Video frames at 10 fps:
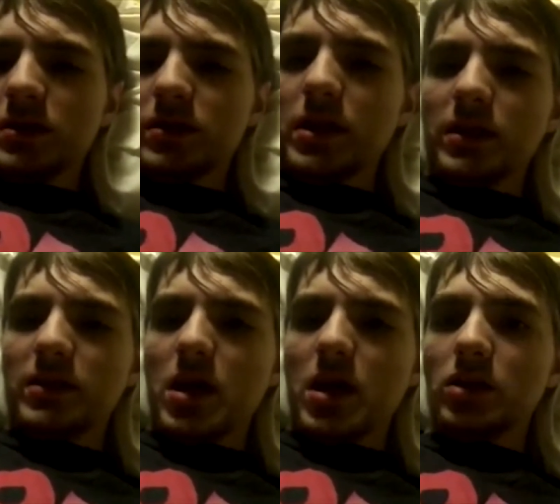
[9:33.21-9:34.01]
That's
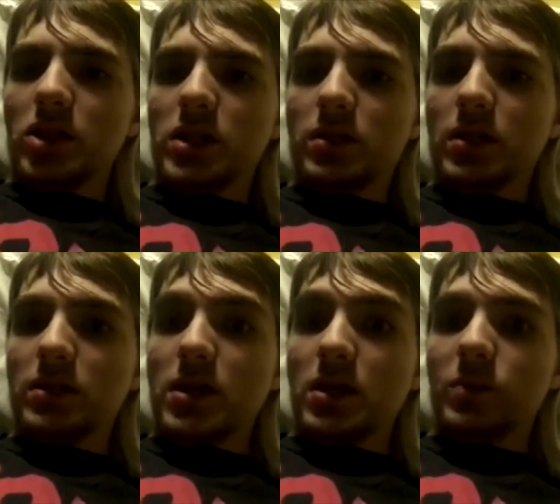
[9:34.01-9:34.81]
not
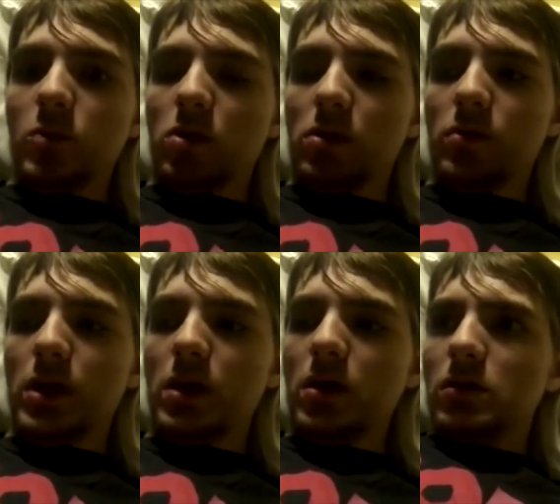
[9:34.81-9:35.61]
spoilery.
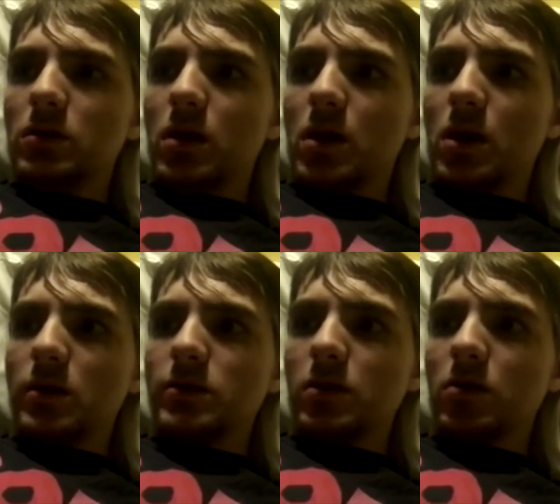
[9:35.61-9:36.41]

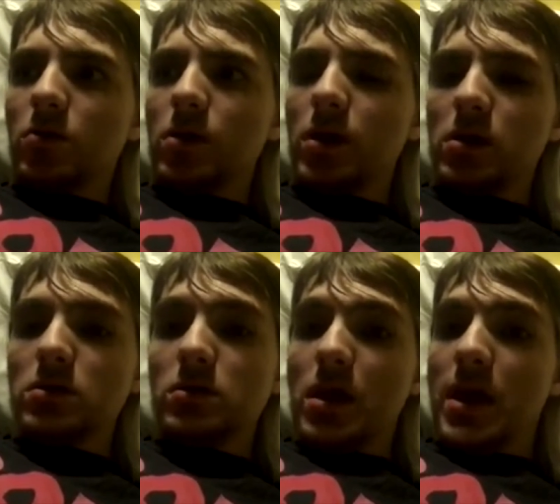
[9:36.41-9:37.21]
So okay,
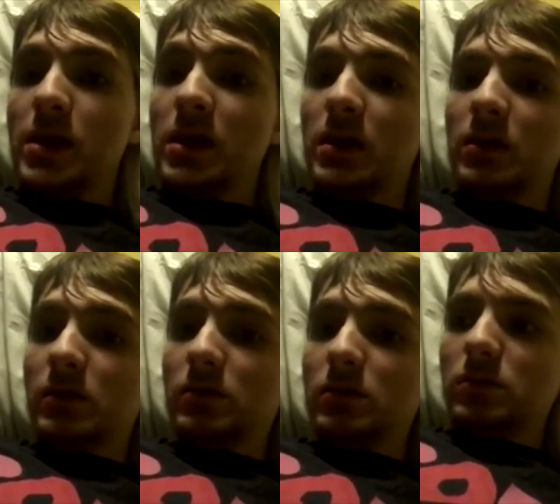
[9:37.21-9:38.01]
the ending
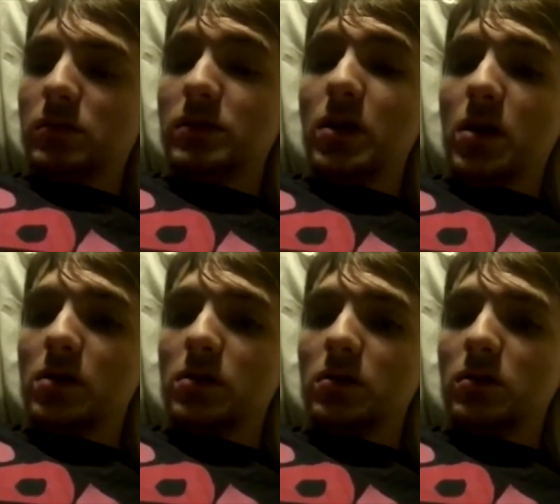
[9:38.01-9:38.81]

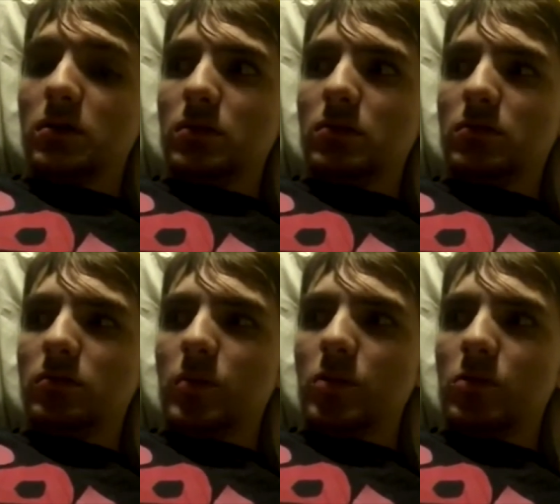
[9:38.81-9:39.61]
sucked.
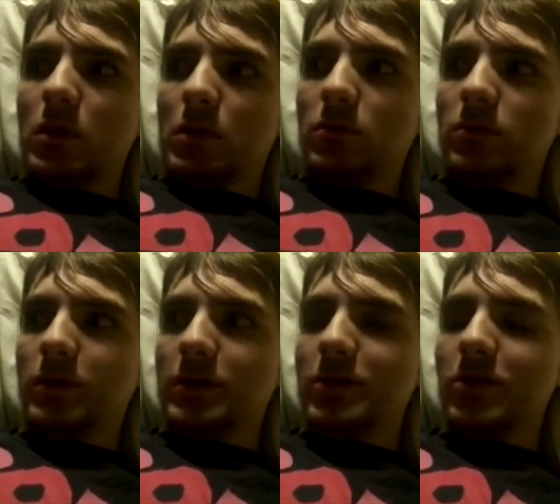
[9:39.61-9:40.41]
Well,
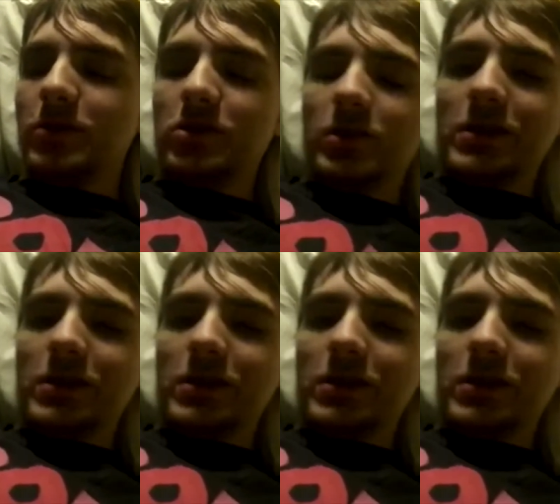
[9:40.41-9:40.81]
that's harsh.